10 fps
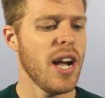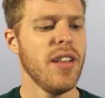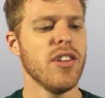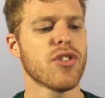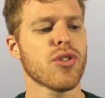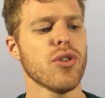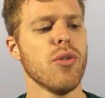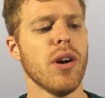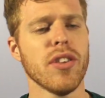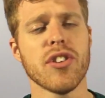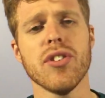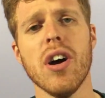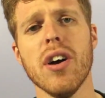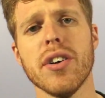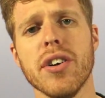and then screw on the
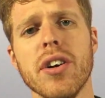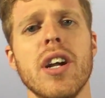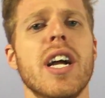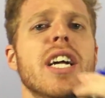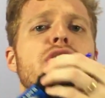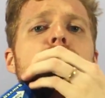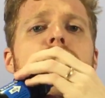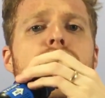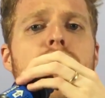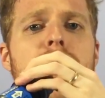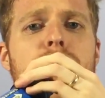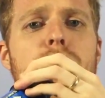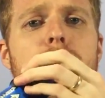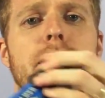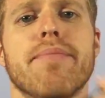Sawyer and drink straight through it.